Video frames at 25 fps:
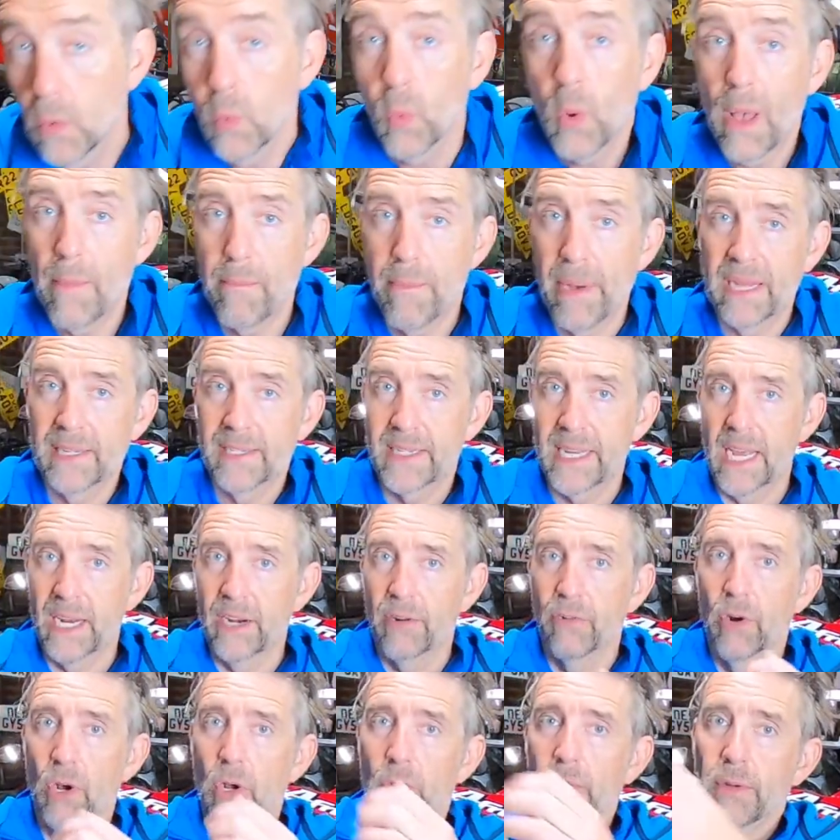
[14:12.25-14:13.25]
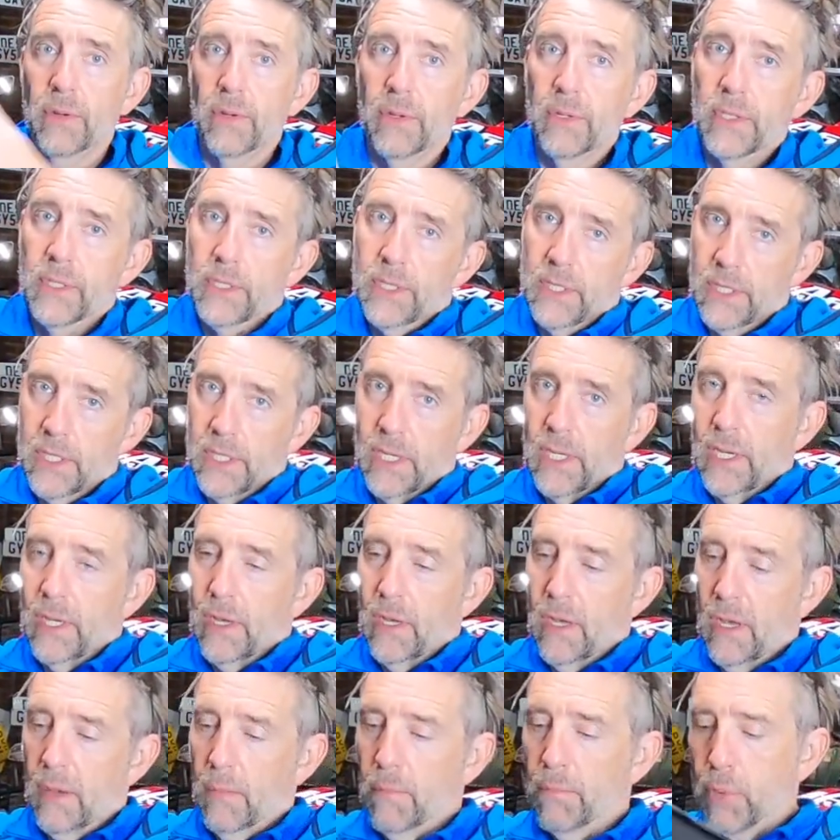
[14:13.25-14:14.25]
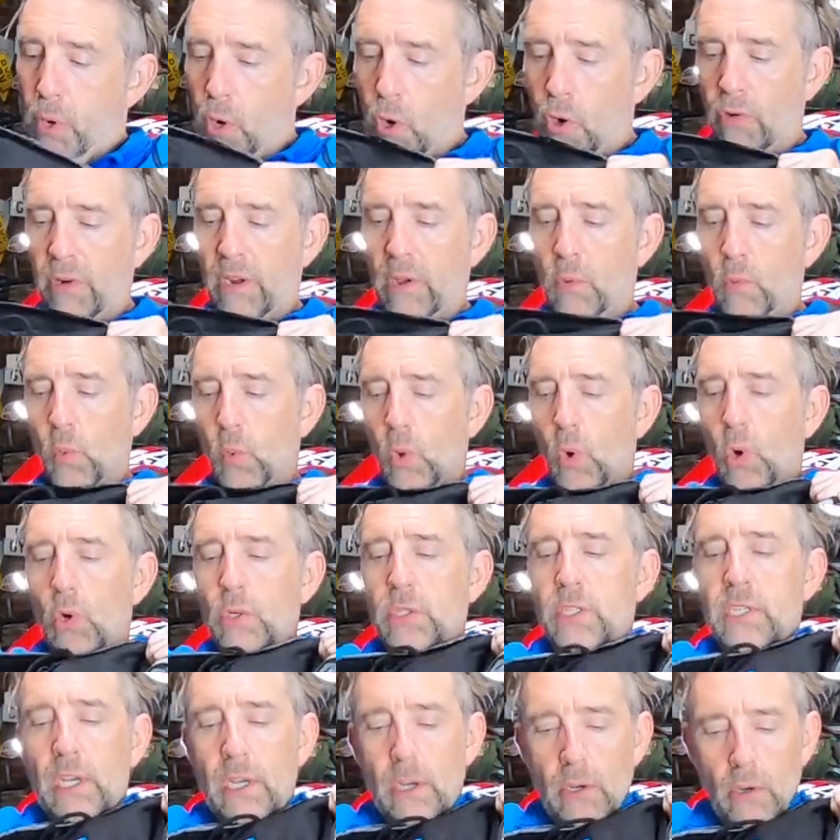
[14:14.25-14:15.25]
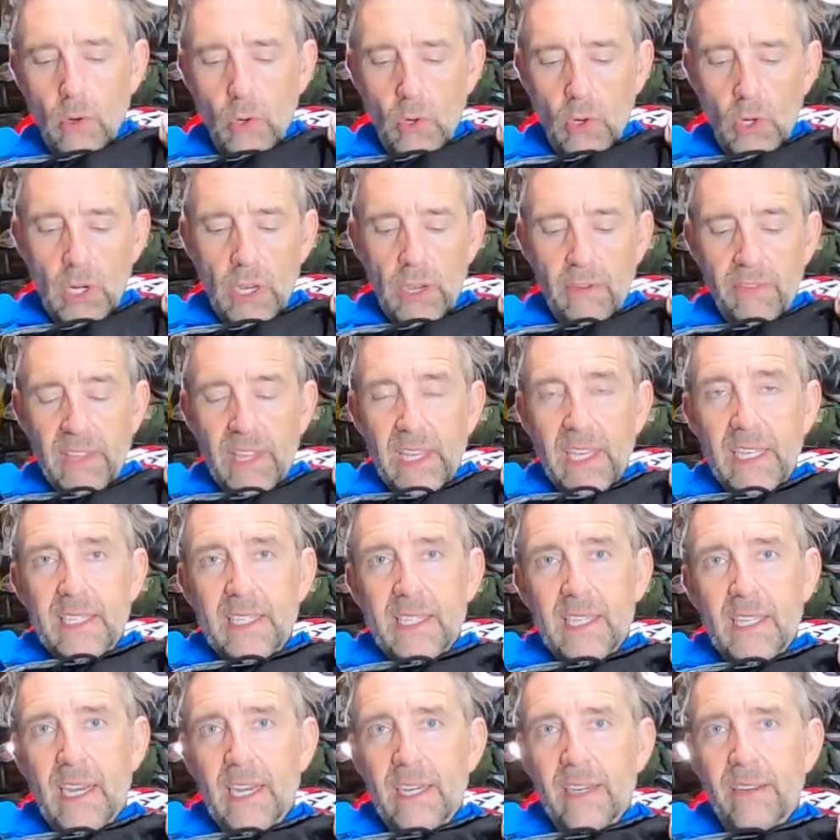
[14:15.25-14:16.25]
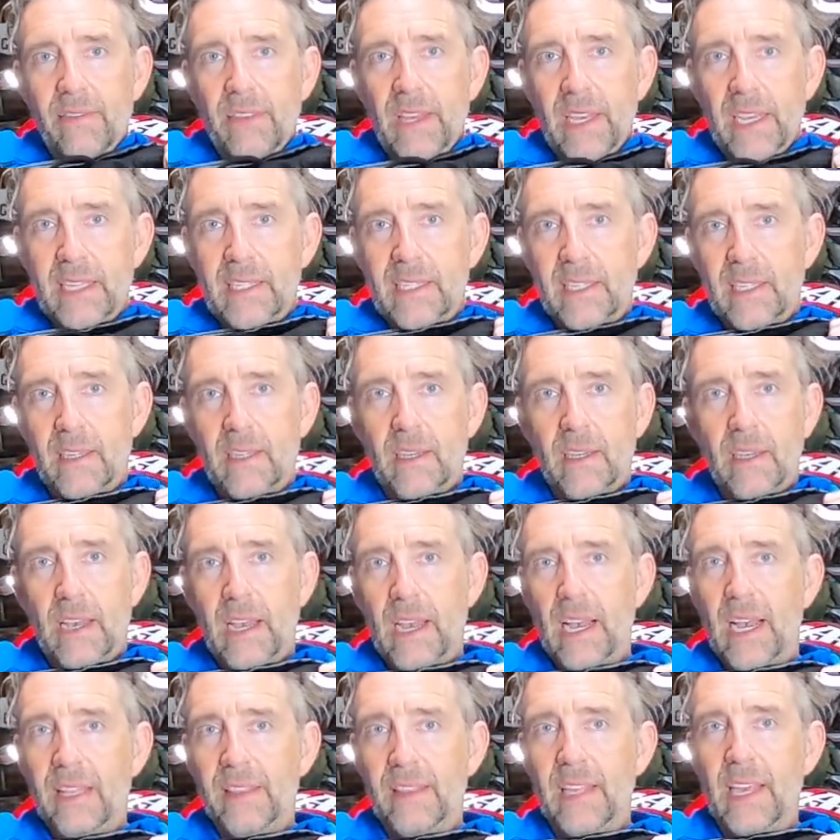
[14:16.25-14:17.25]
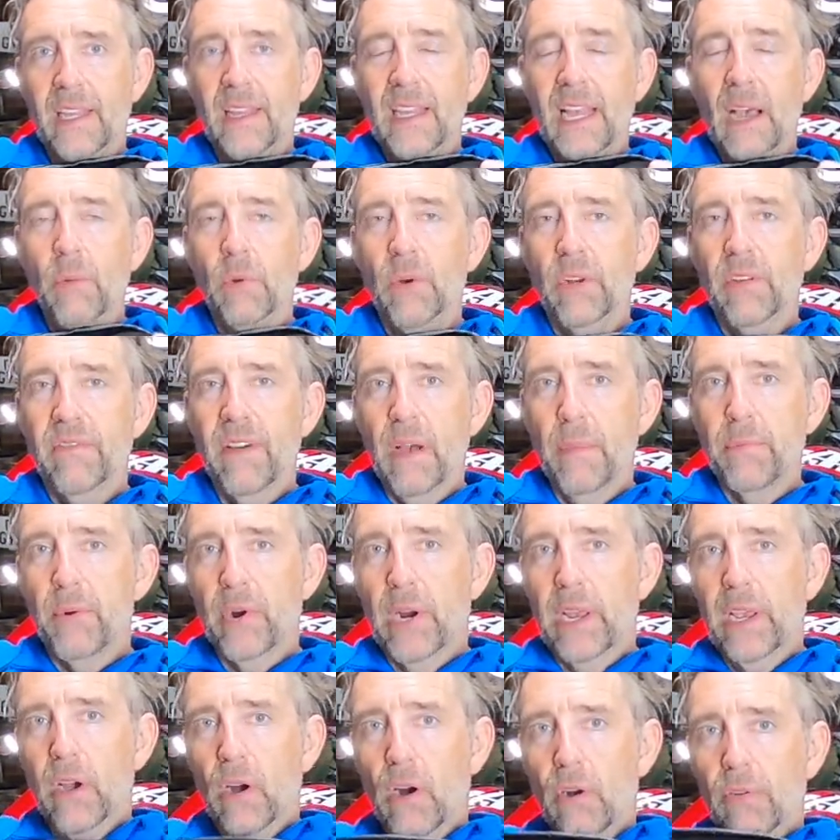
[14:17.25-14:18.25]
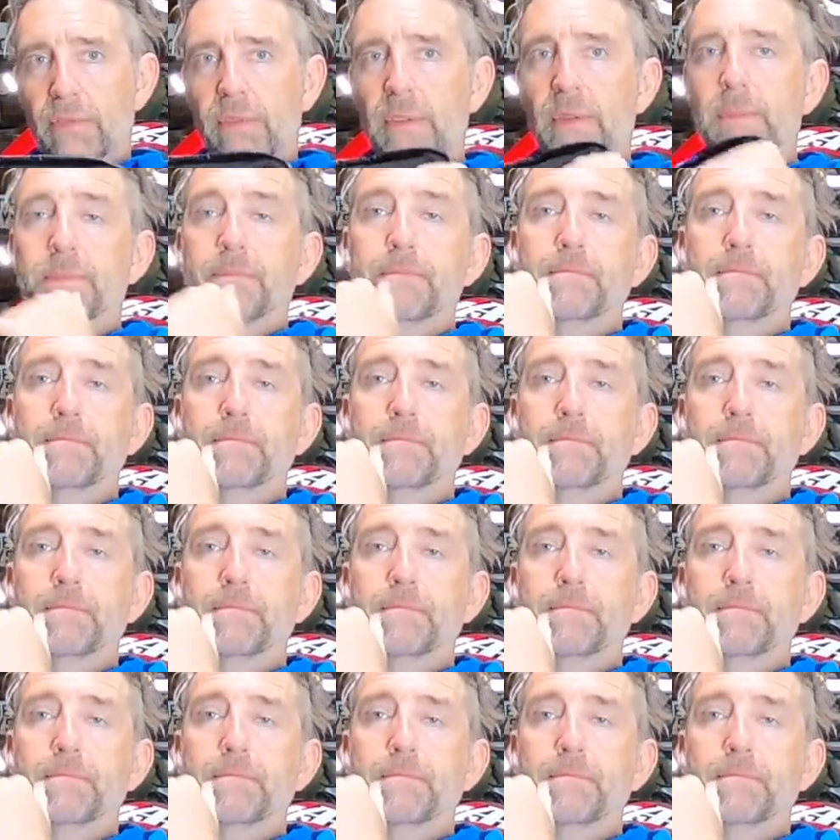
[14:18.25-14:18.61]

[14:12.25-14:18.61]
wet bandana on, and pouring water all over the inside of this, and then that would evaporate off.